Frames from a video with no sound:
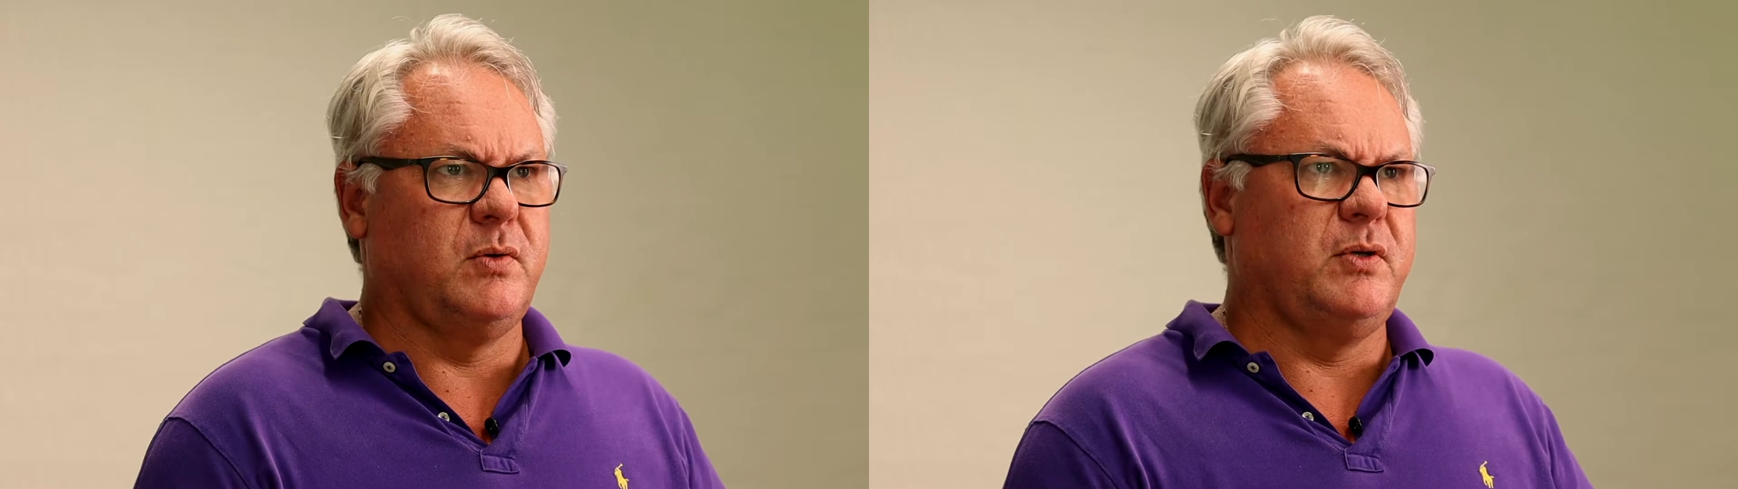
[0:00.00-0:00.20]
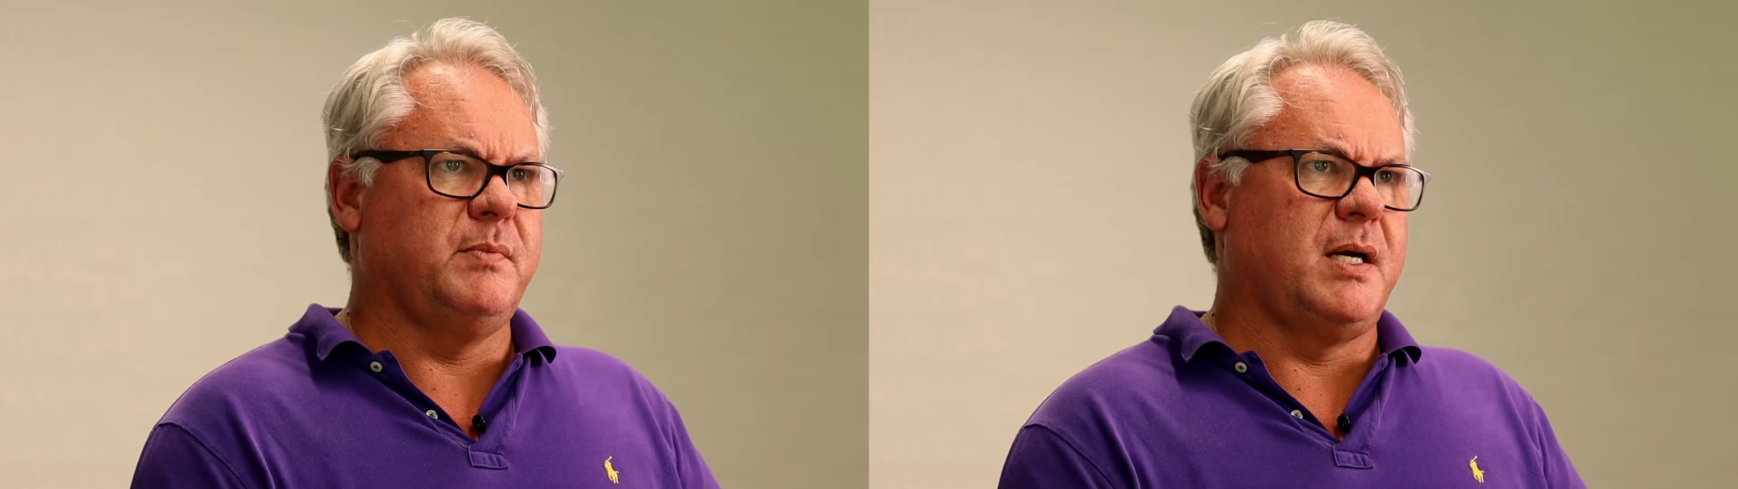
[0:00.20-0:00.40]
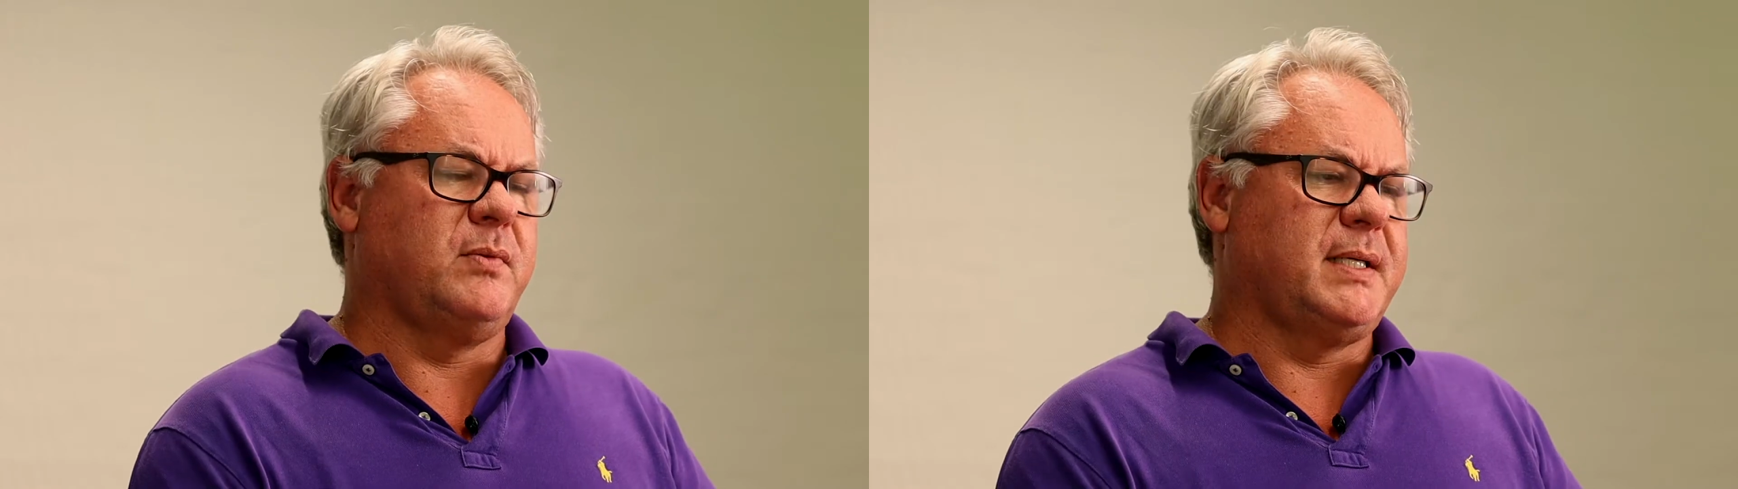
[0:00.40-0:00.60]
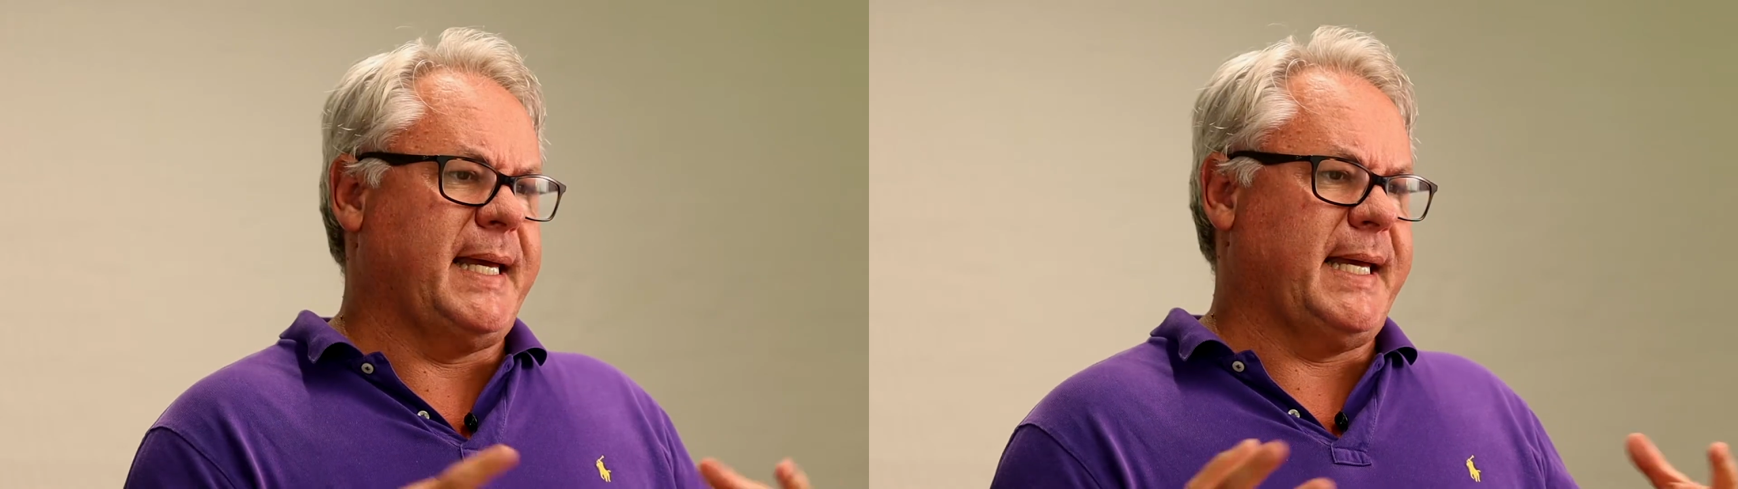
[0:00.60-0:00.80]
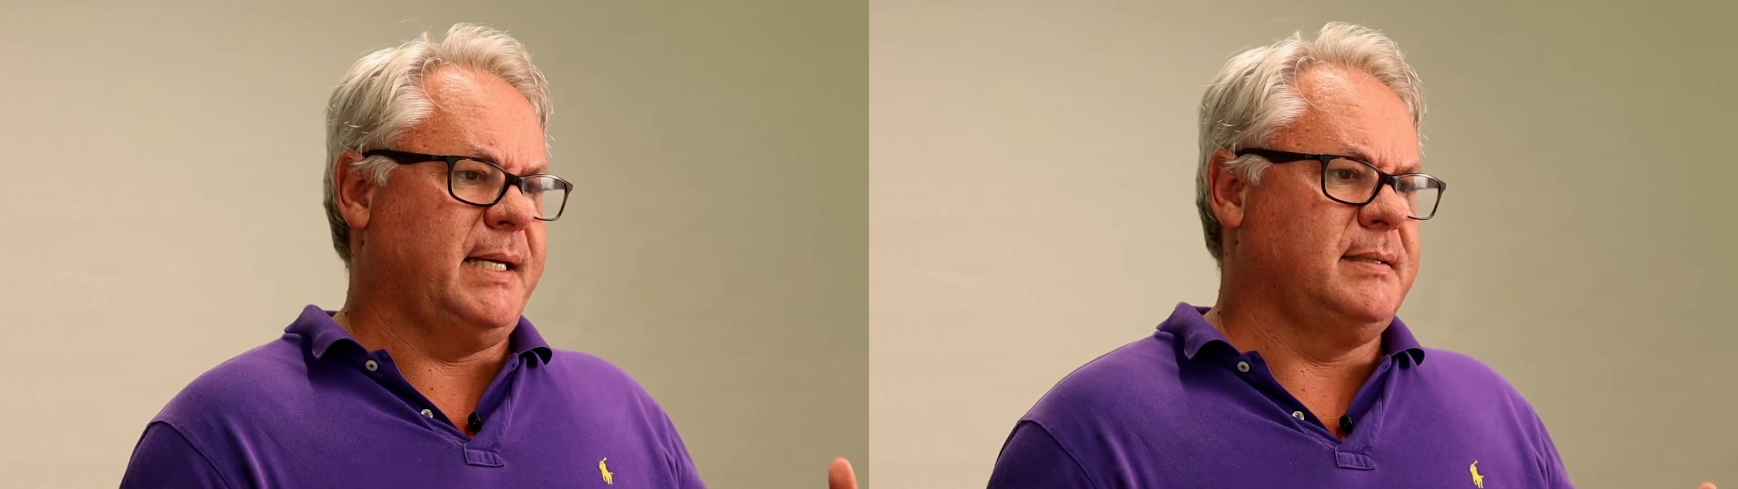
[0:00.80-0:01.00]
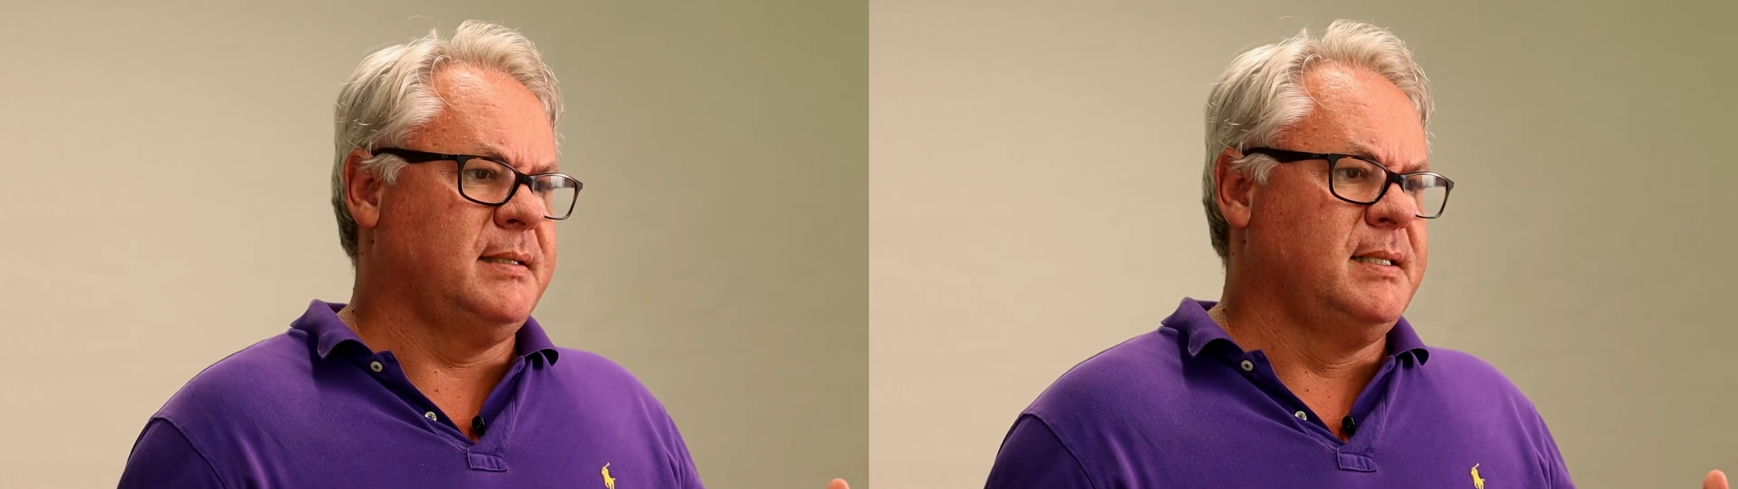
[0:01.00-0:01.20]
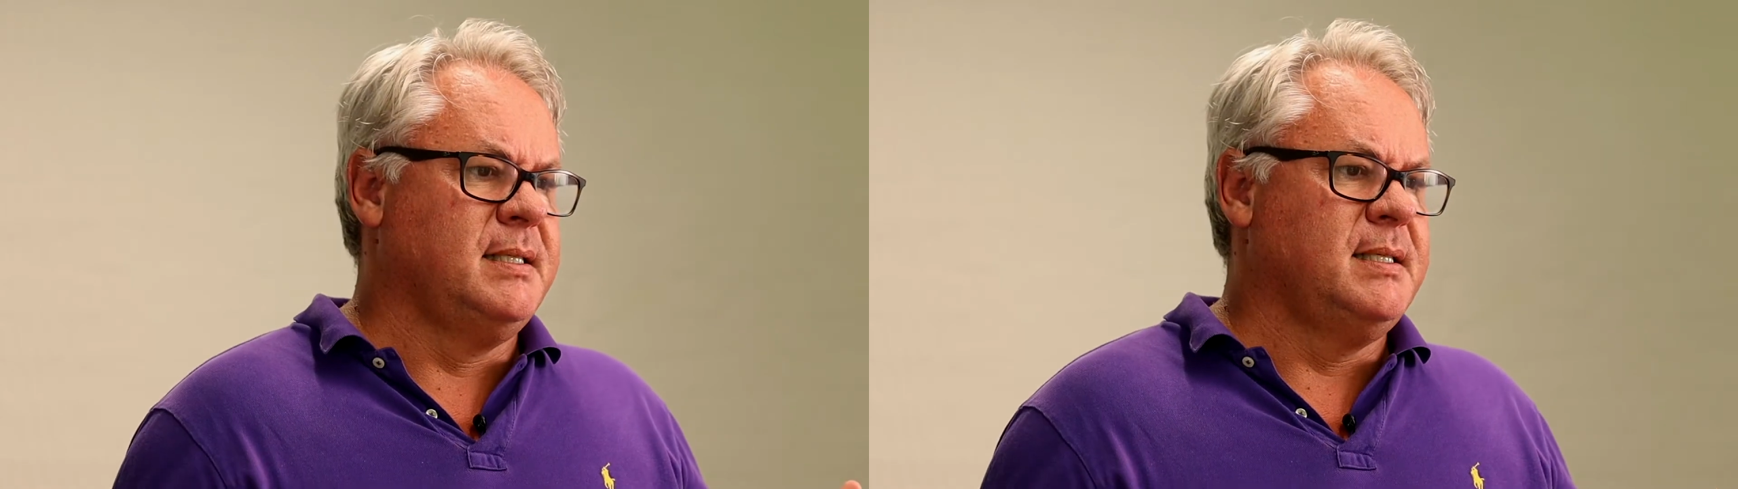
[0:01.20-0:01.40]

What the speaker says: or you might want to add